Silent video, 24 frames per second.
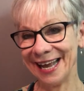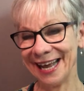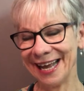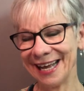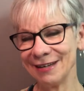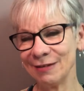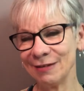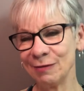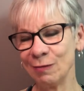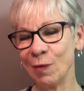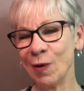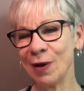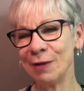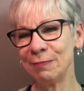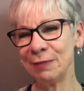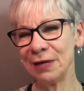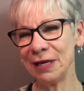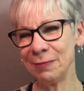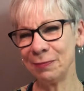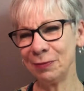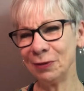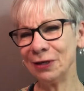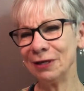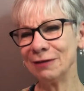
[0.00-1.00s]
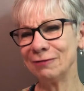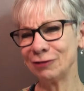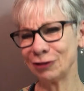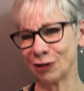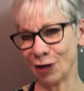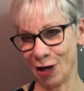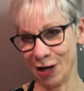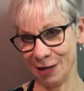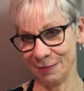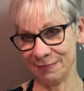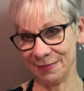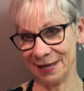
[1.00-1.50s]
and what people have
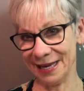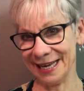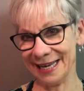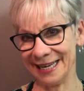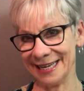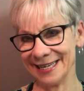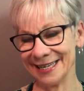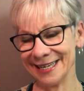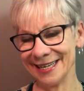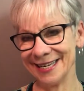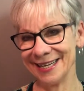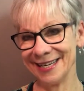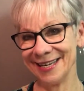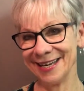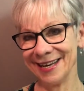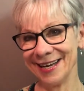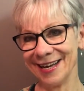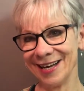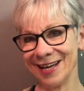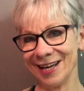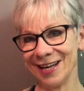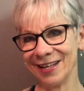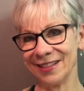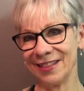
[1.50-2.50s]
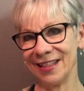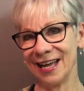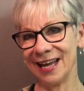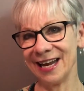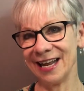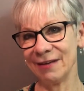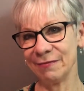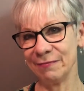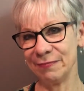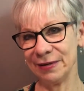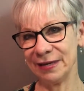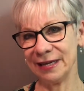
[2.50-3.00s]
taught me that
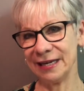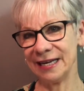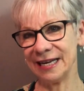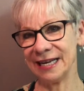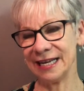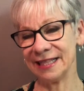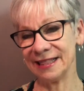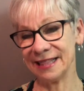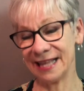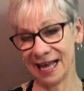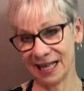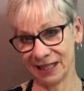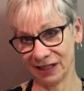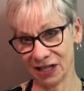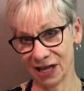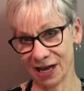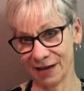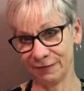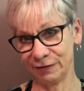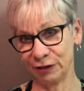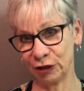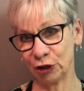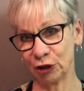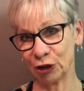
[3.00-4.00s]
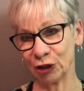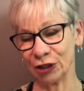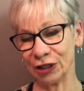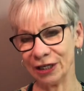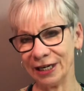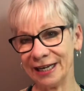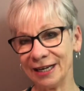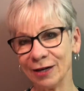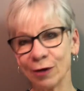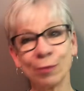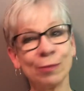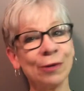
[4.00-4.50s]
have been in that life's
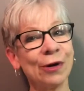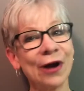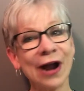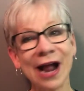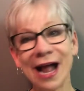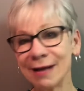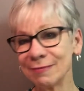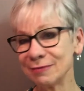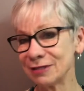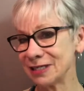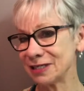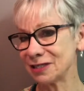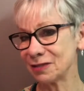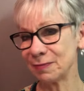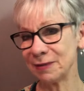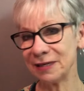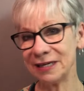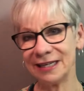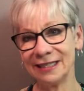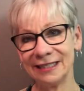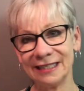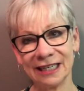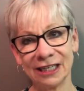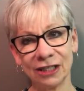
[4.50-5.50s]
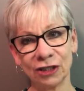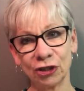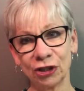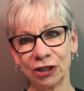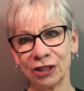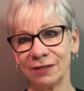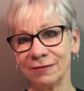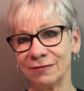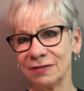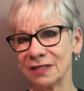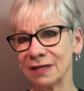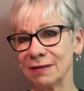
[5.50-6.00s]
journey, or perhaps it's been
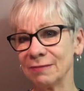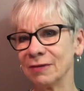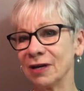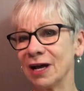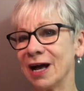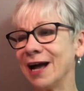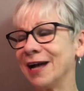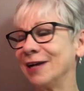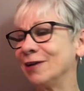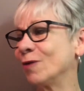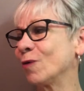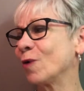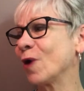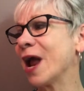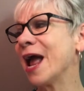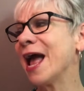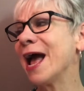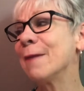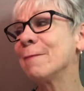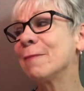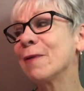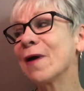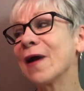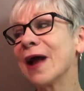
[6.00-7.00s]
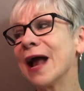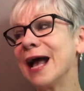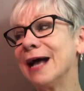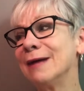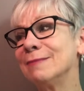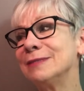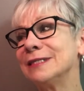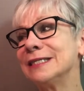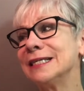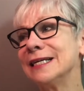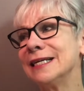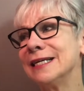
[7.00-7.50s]
addiction of some kind, or
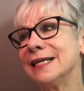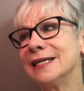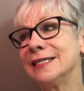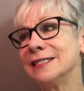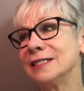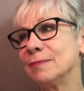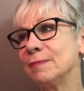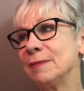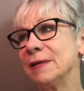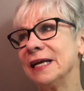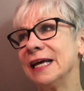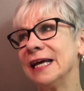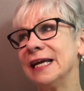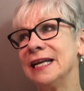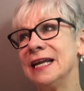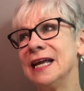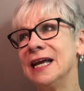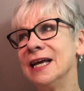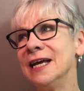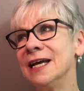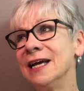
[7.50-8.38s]
perhaps it has been